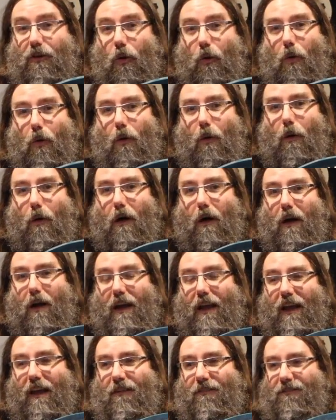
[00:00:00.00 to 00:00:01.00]
or
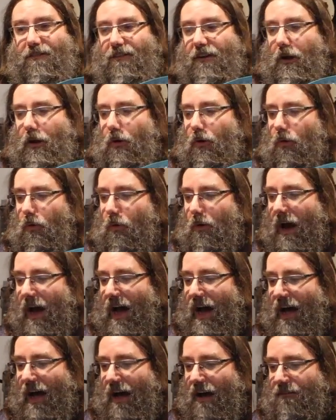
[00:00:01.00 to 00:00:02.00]
if you
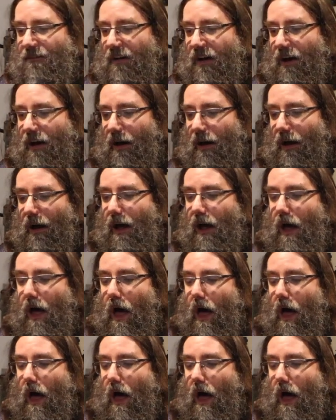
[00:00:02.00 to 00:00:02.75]
have a